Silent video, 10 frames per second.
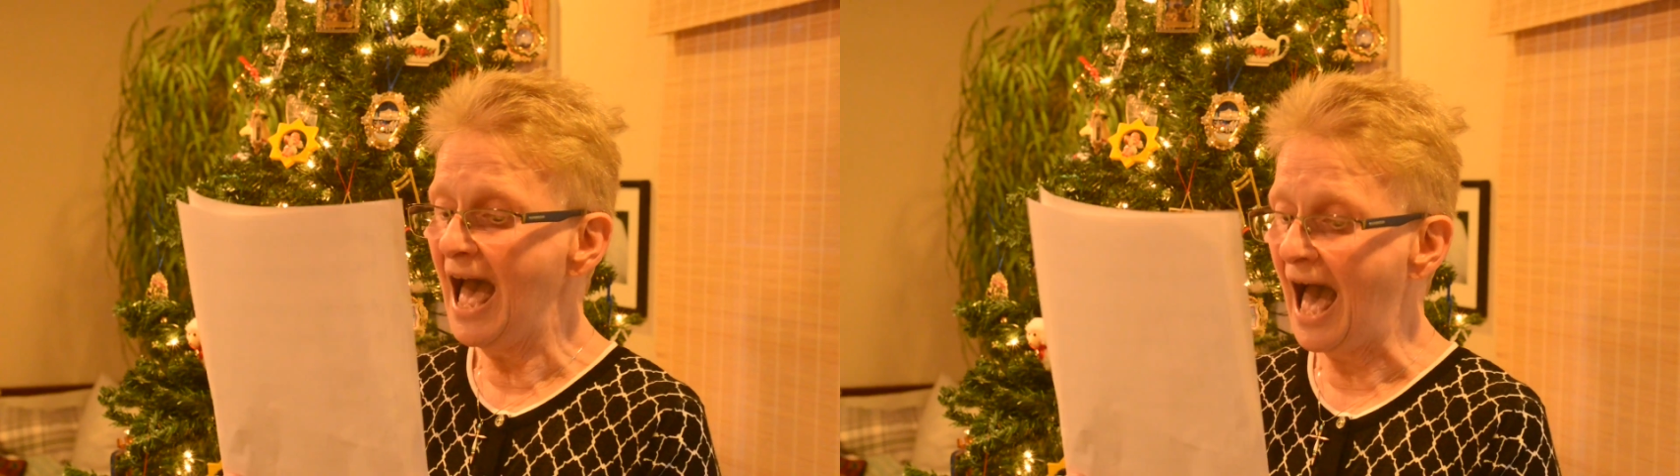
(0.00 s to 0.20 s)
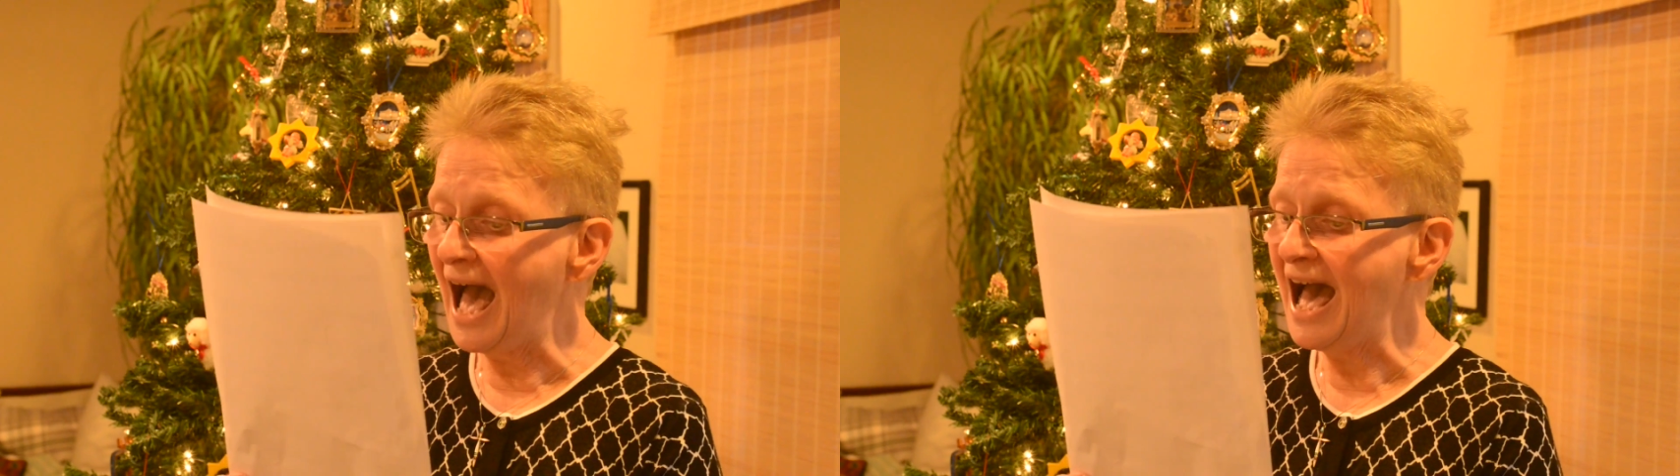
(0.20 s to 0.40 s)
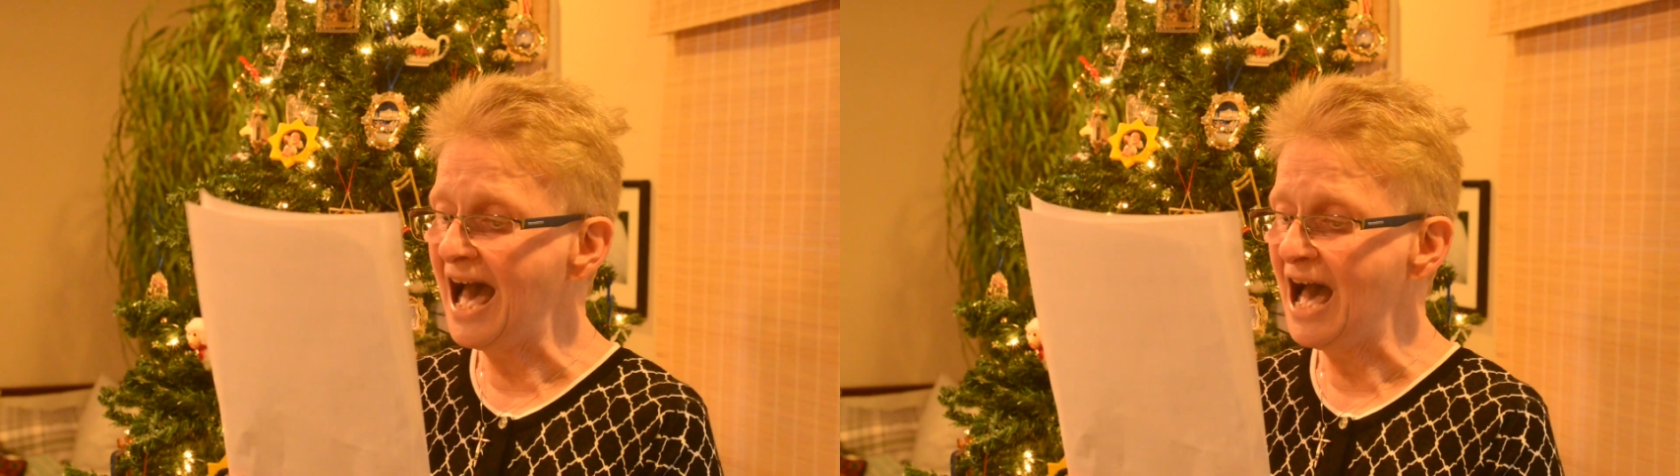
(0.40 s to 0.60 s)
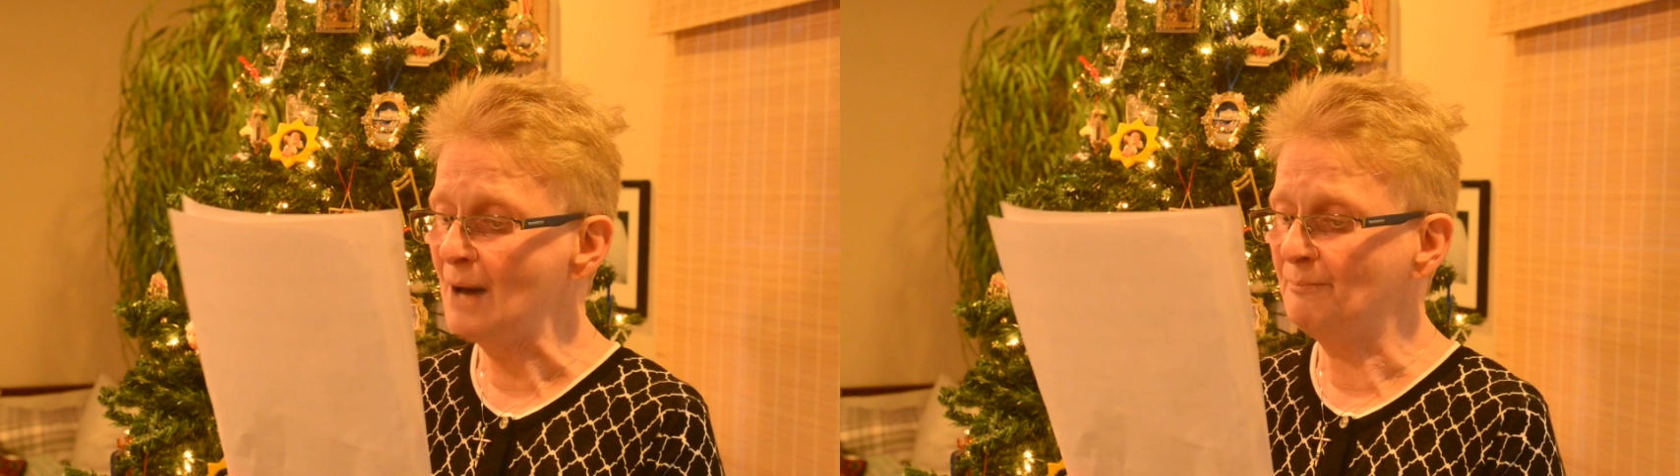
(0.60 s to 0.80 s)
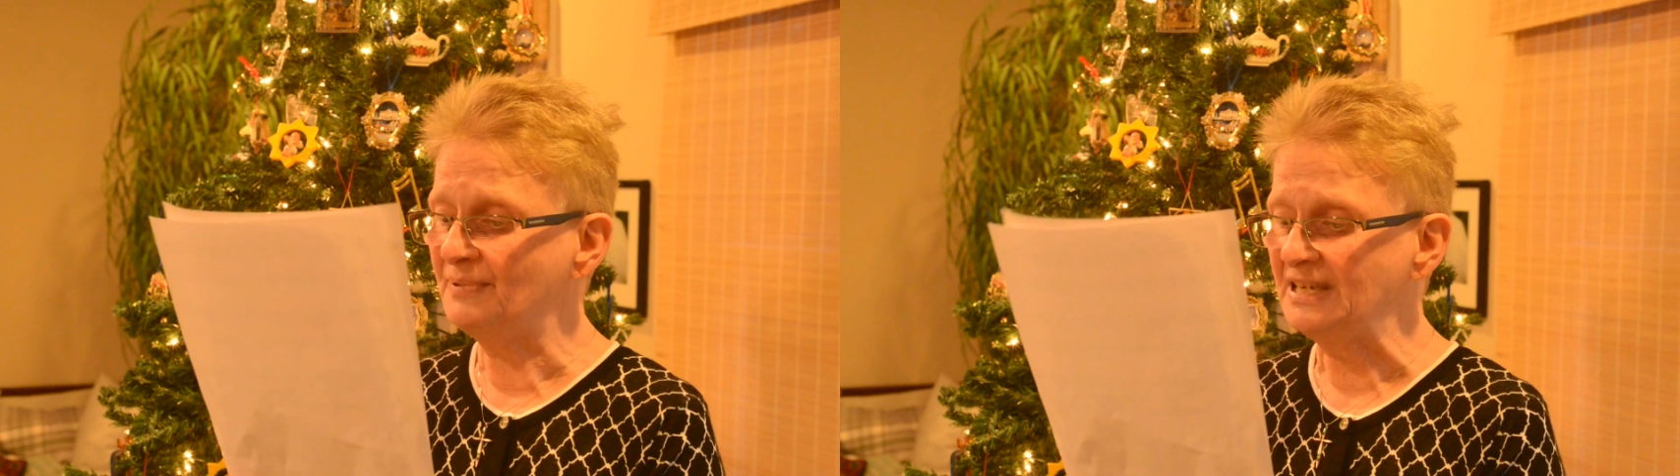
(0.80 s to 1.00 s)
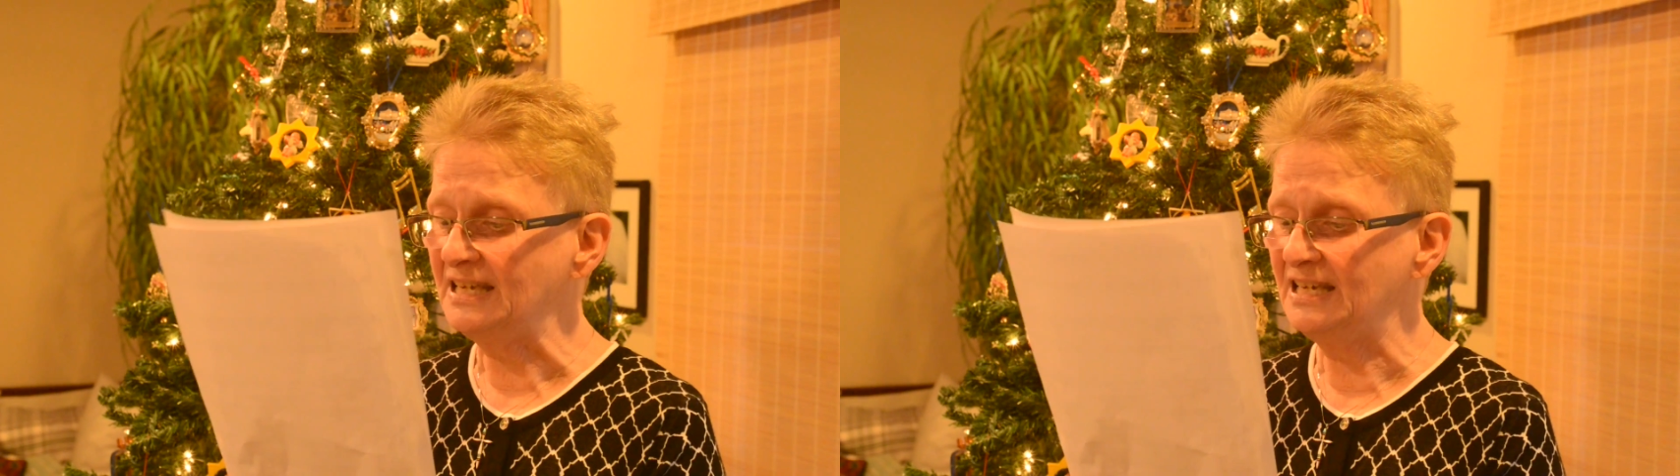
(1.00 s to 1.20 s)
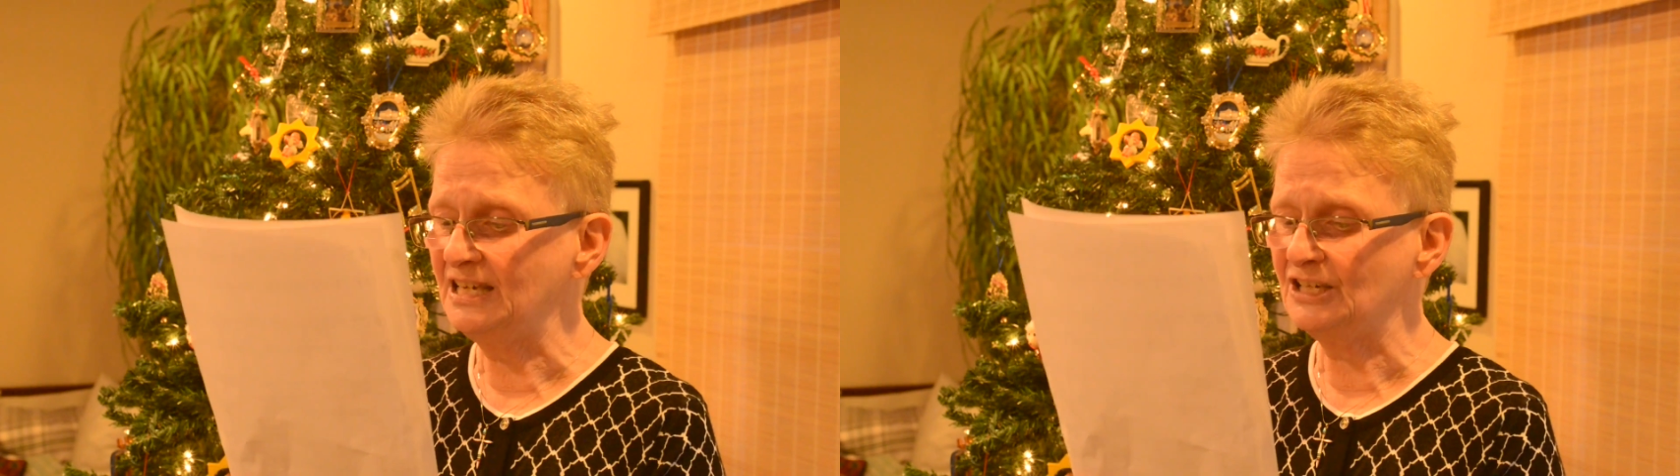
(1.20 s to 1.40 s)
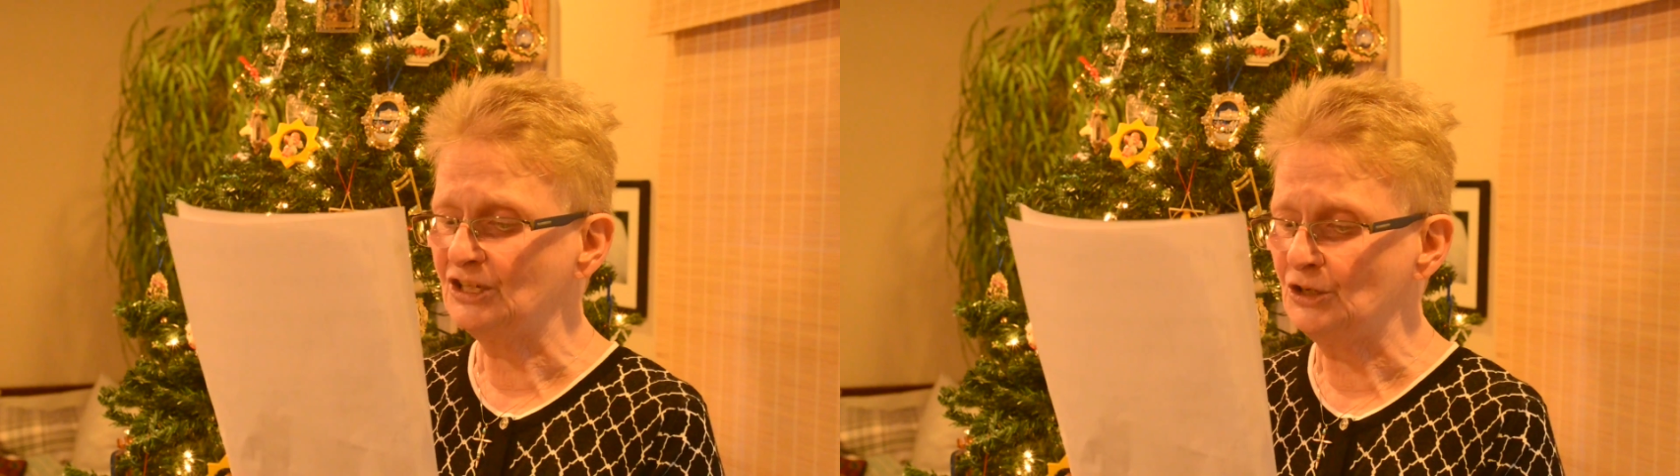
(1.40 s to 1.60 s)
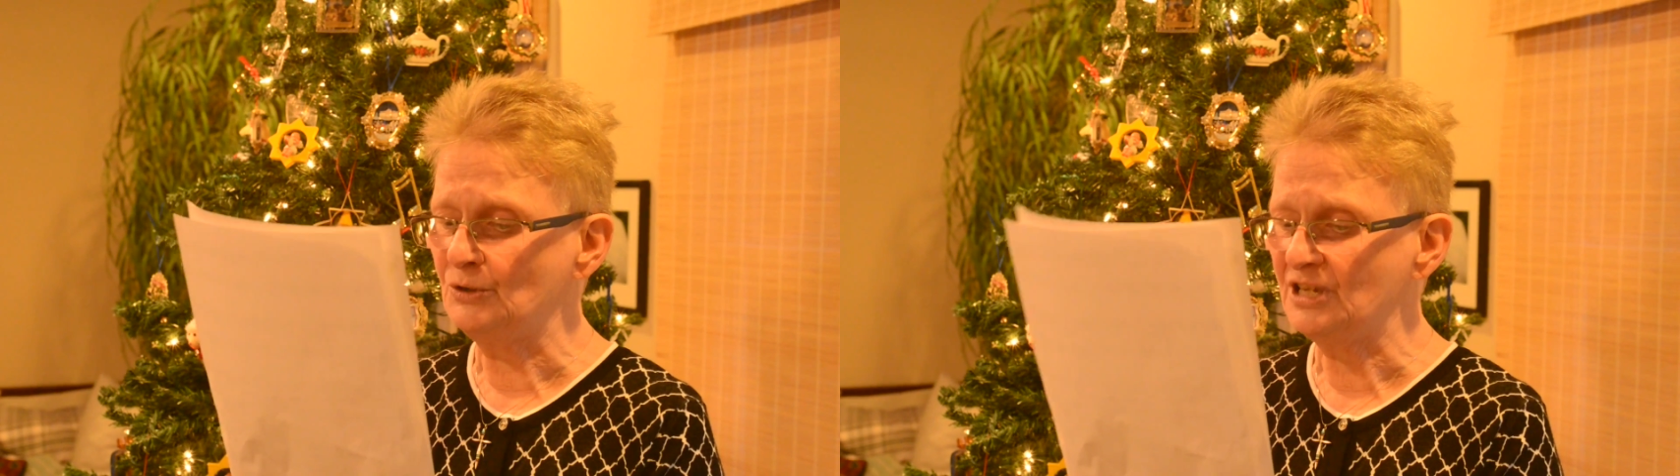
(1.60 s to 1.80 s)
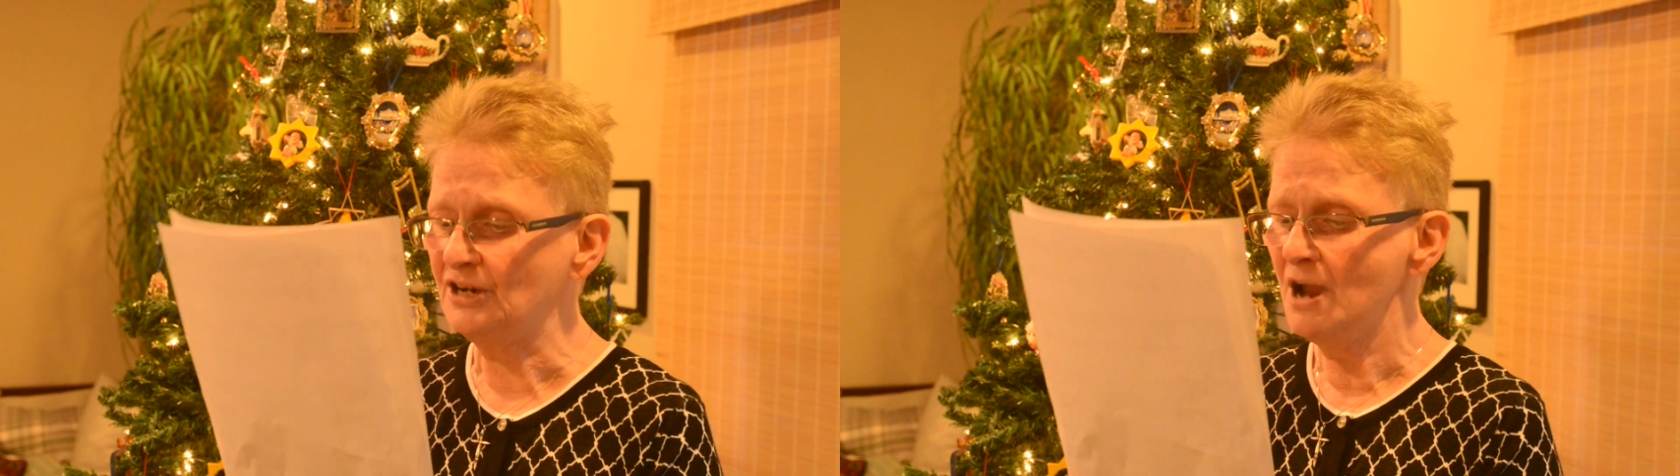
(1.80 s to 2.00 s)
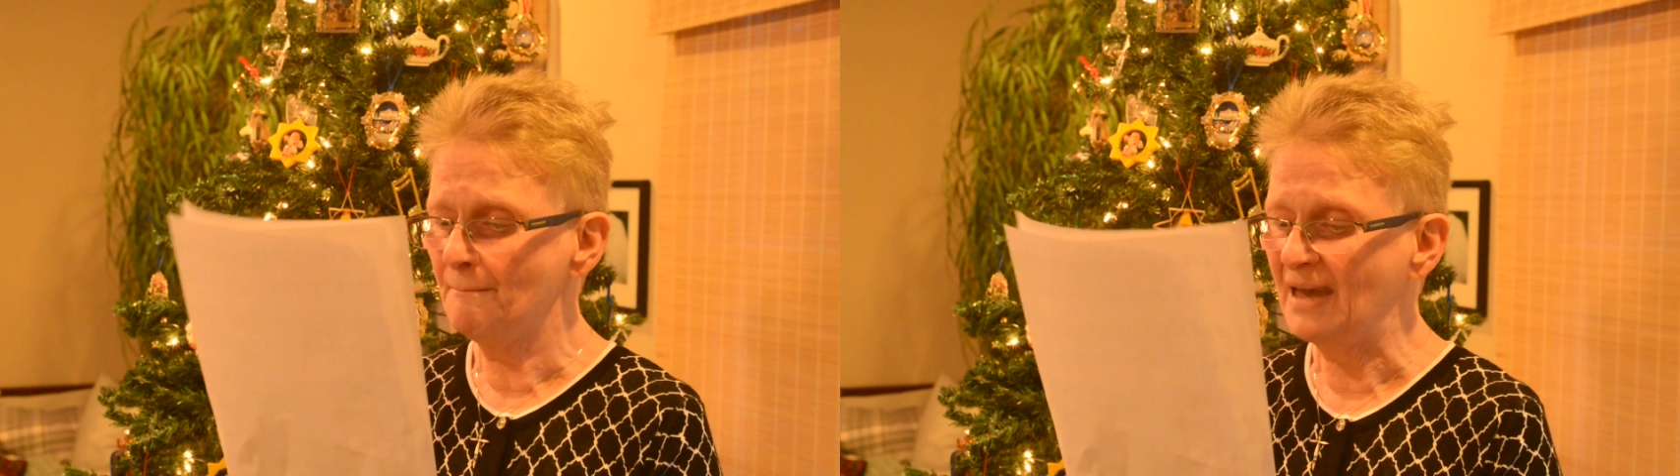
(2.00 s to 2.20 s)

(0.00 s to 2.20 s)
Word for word: happy new year.